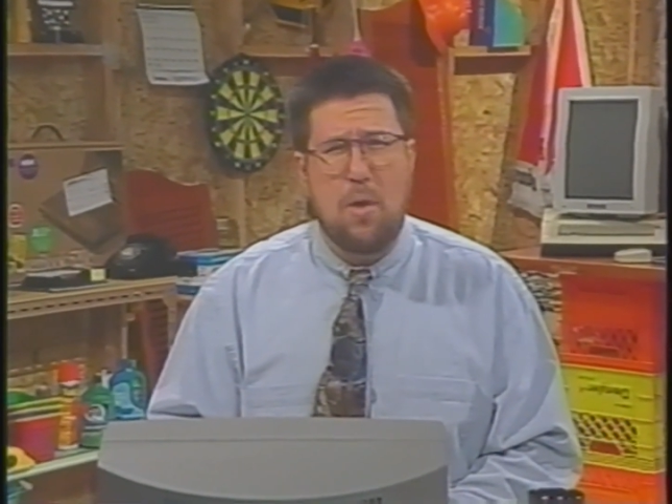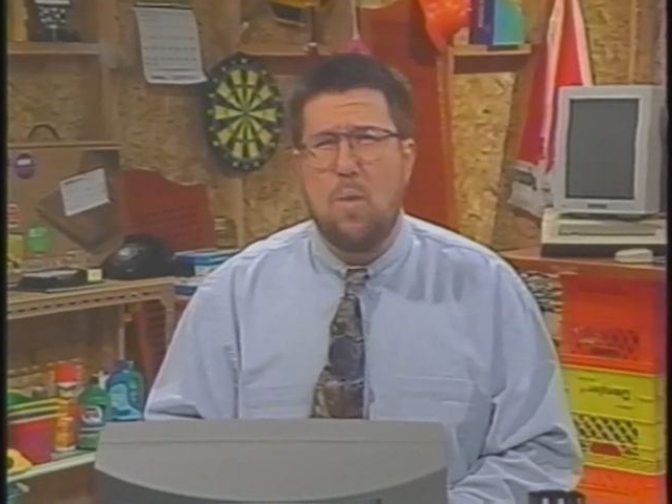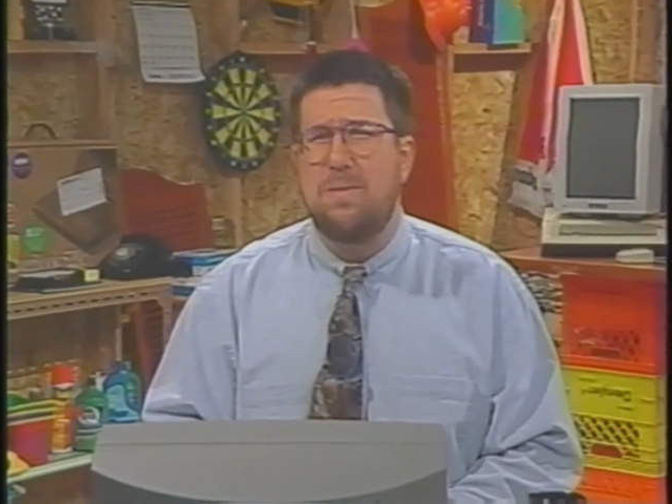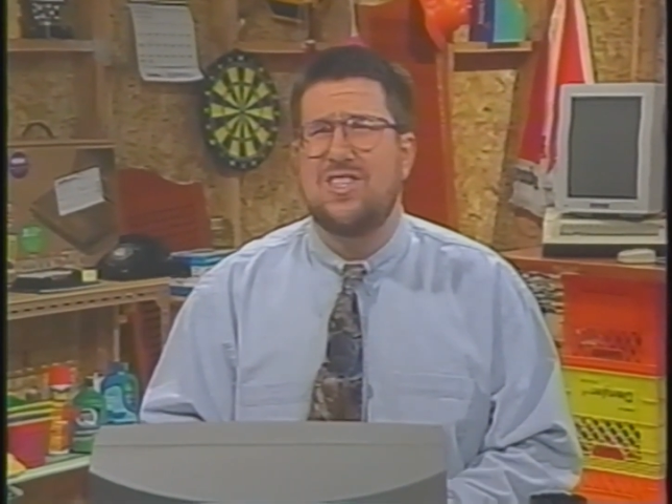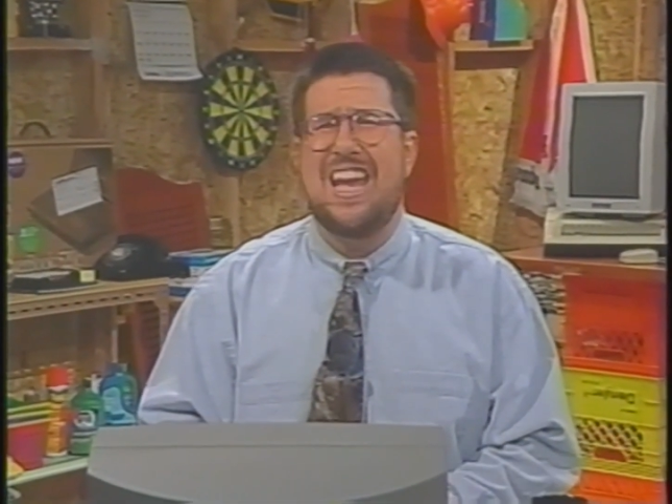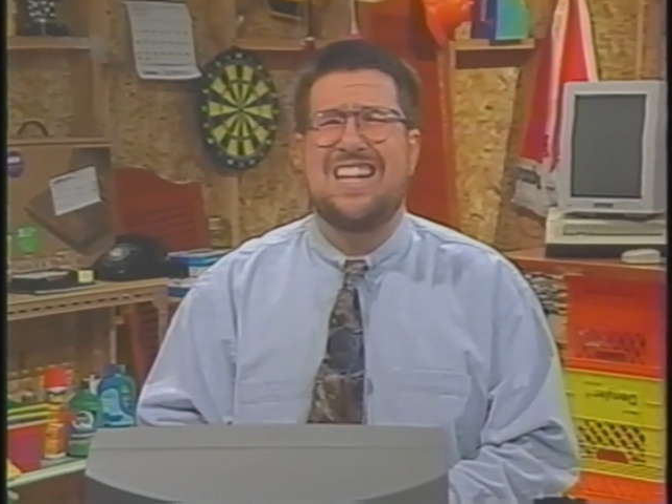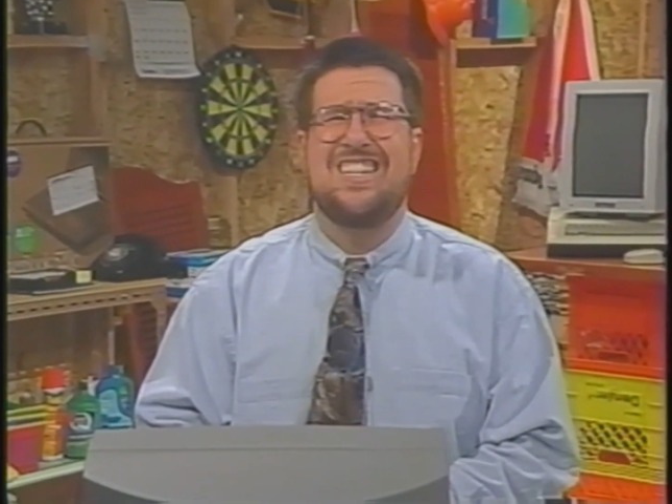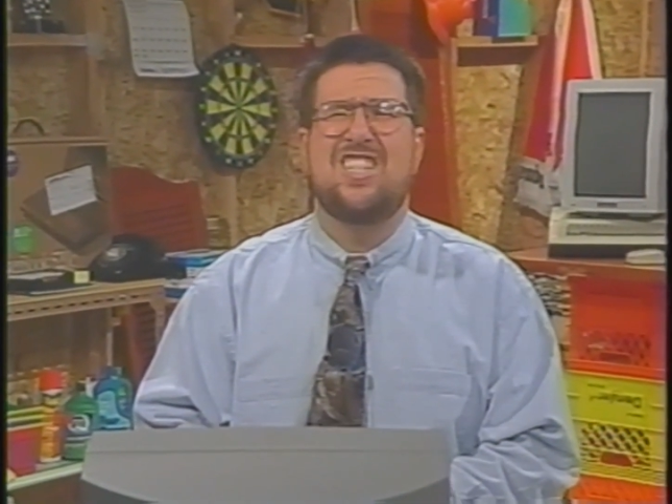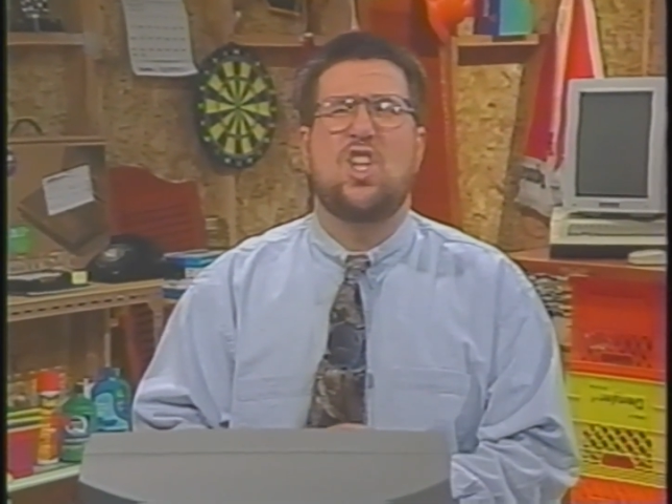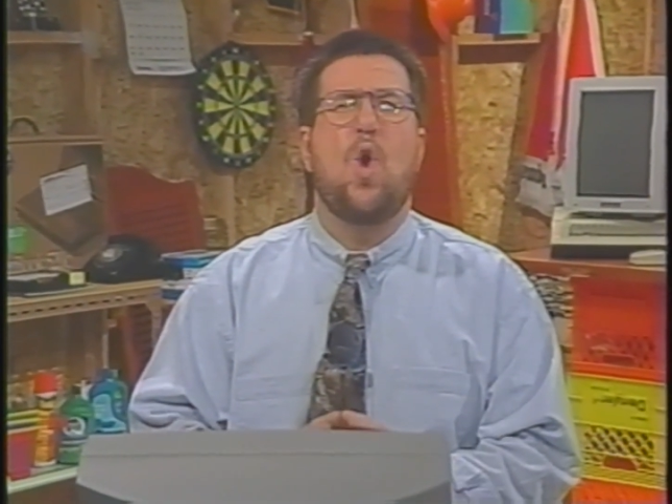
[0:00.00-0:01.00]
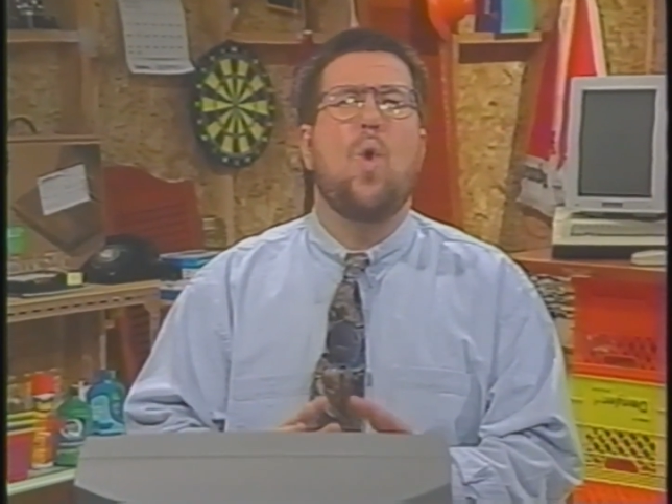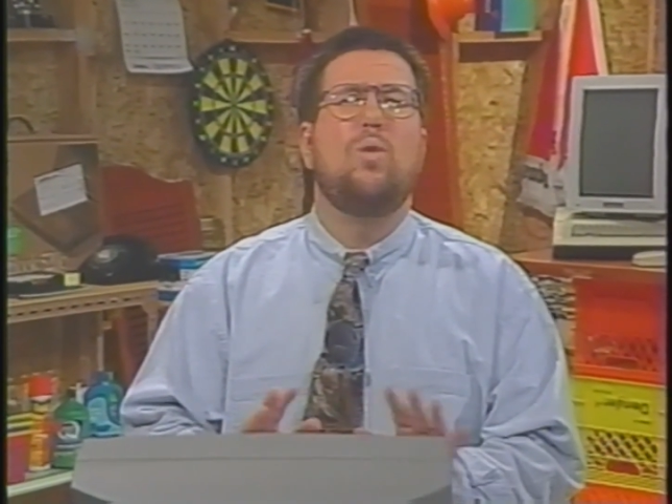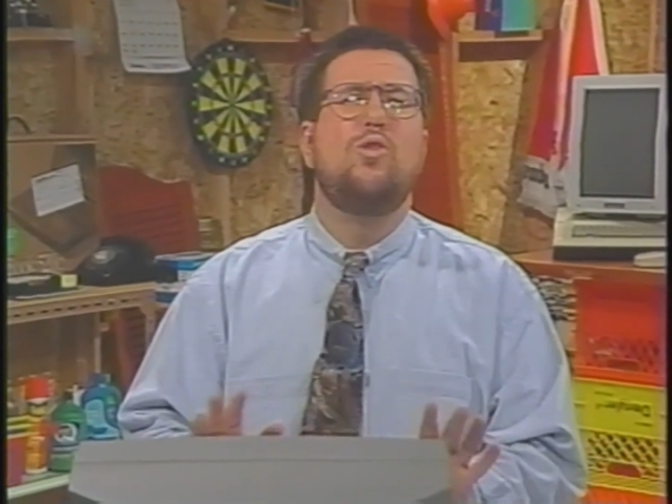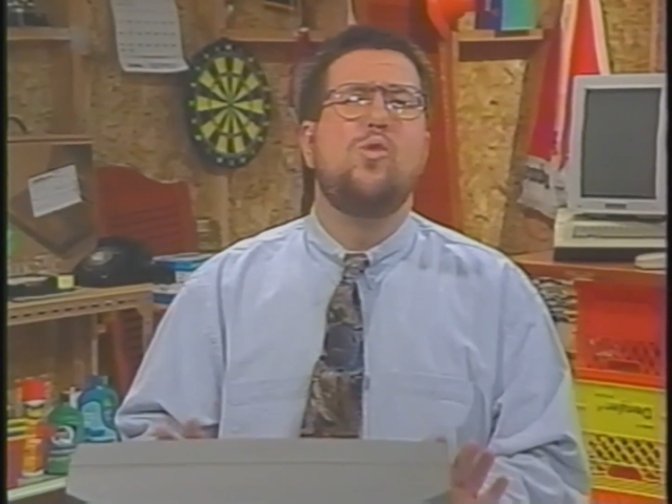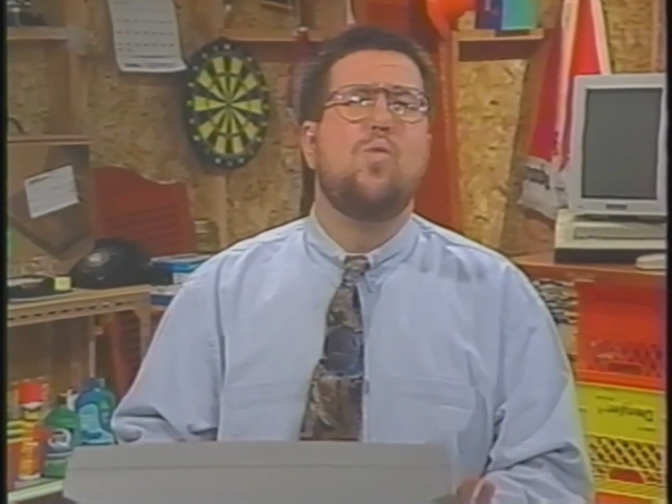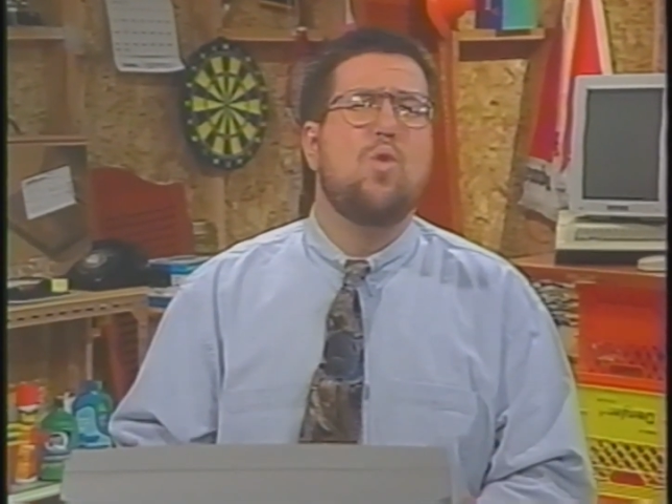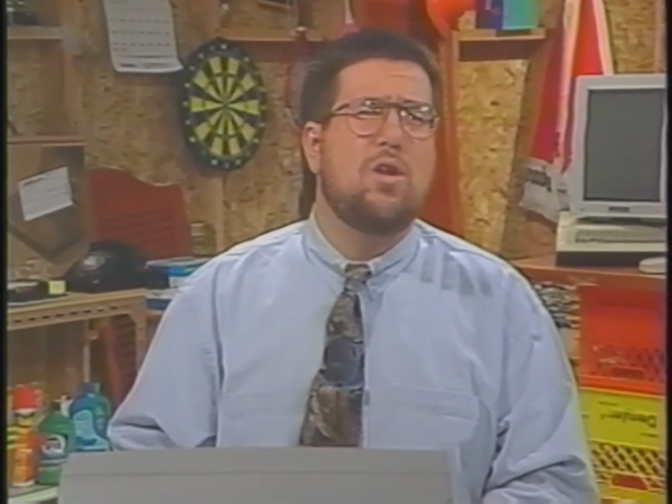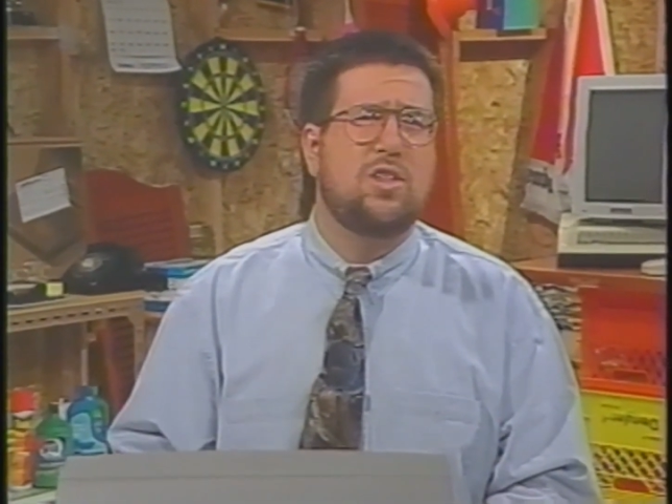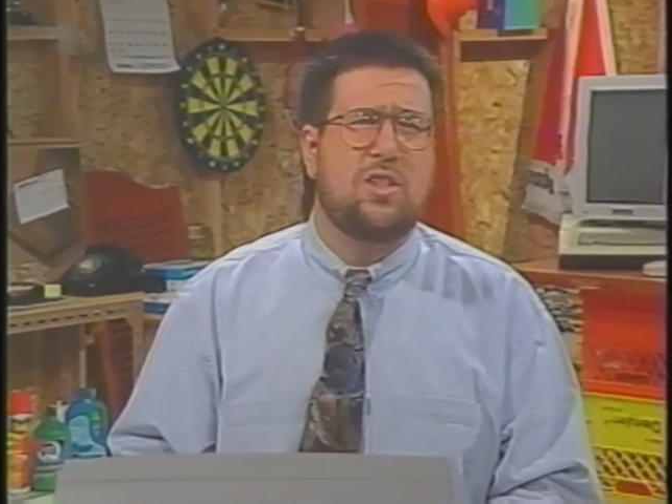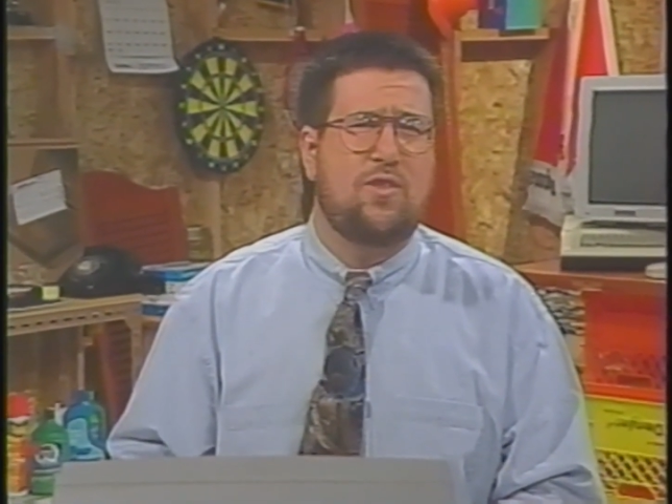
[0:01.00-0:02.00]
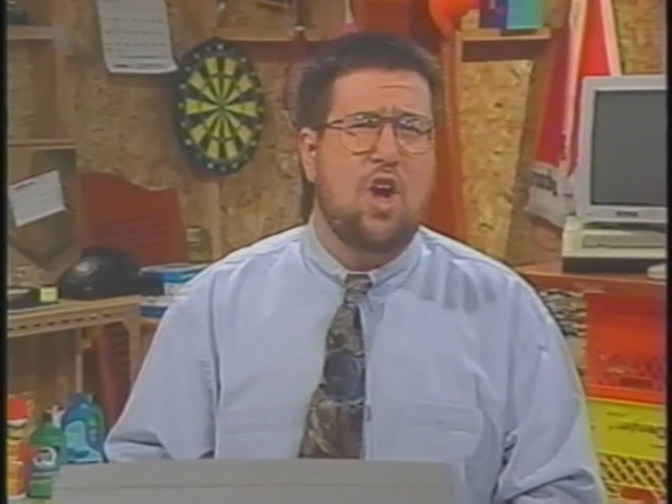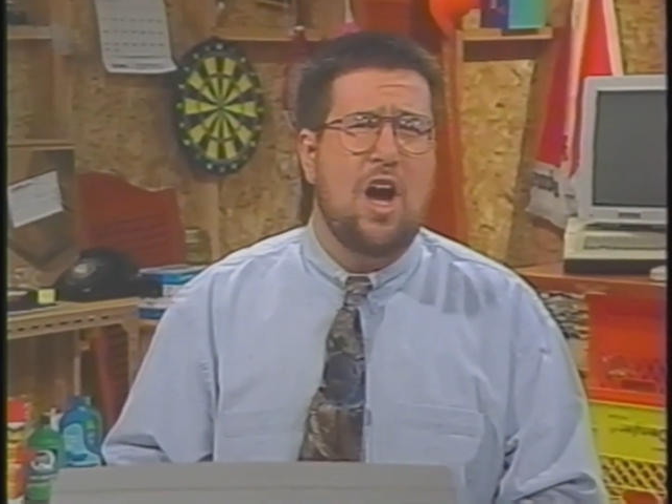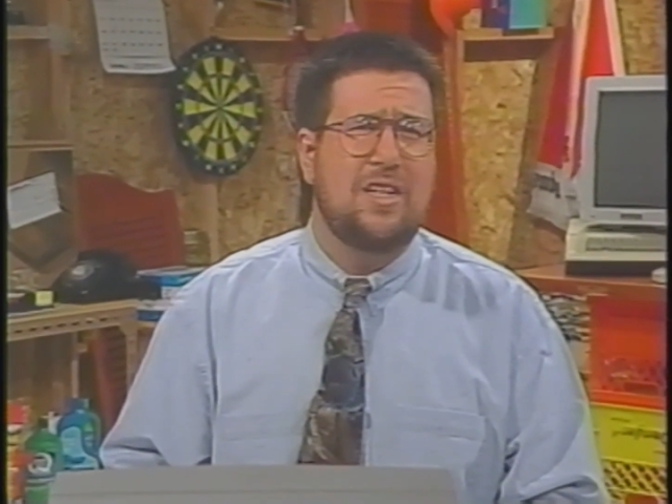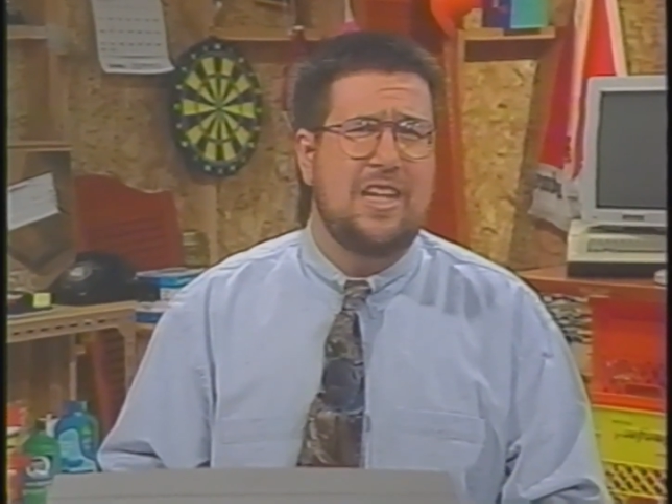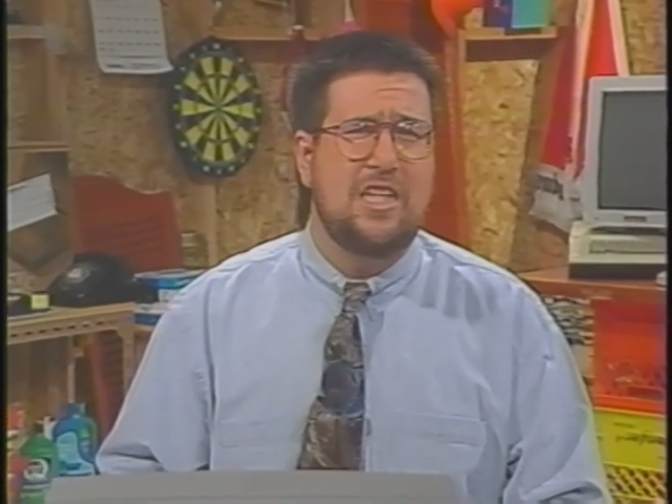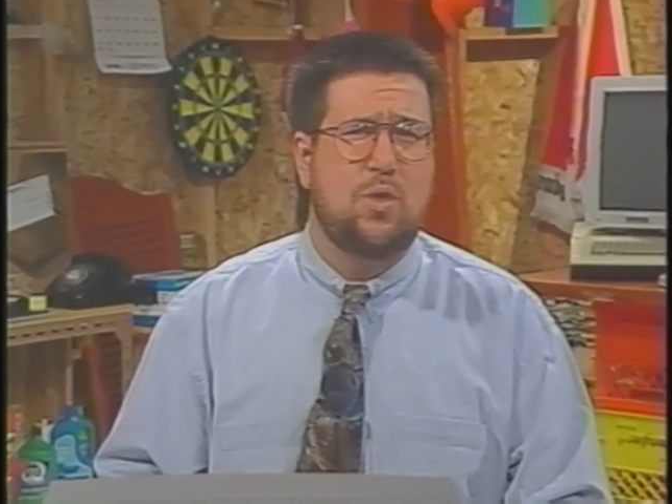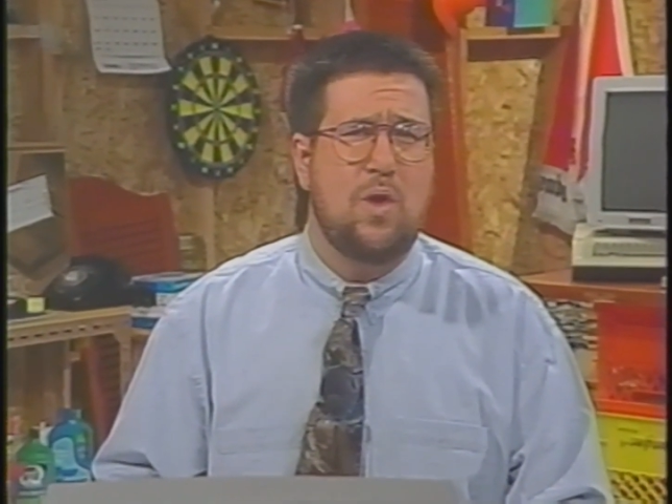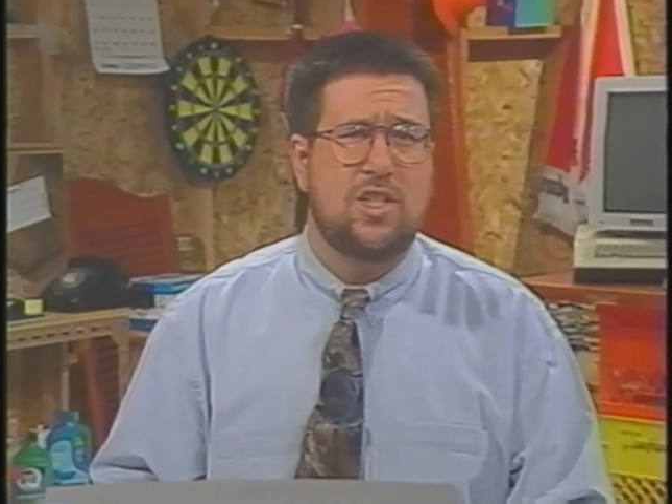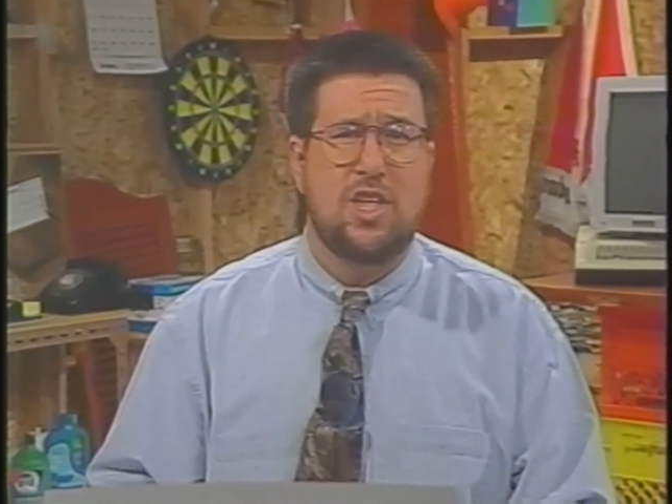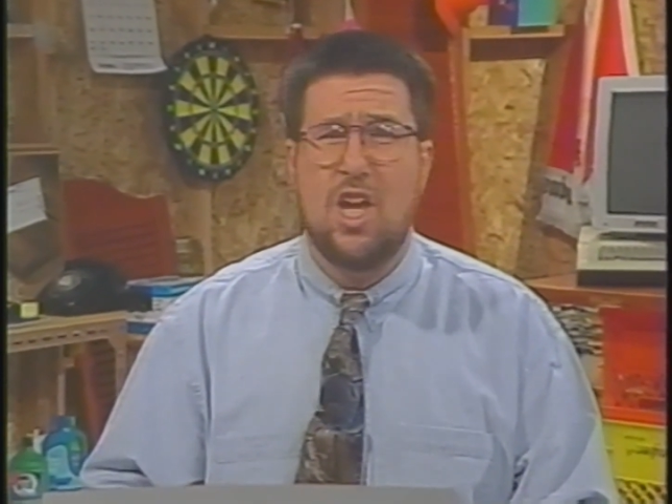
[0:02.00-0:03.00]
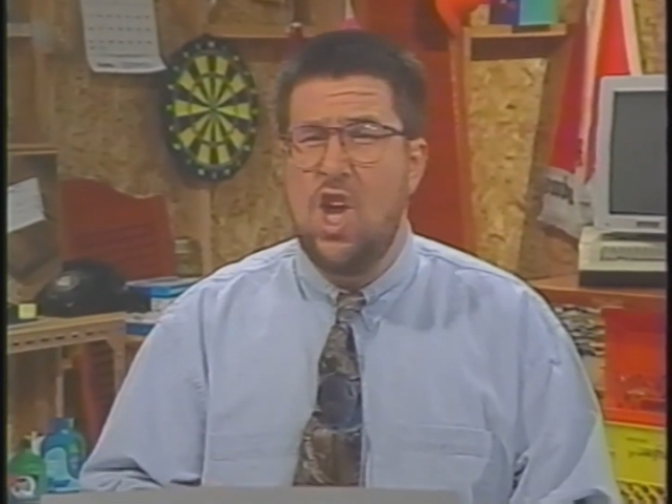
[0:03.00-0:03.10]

opens access to whole new worlds of content to us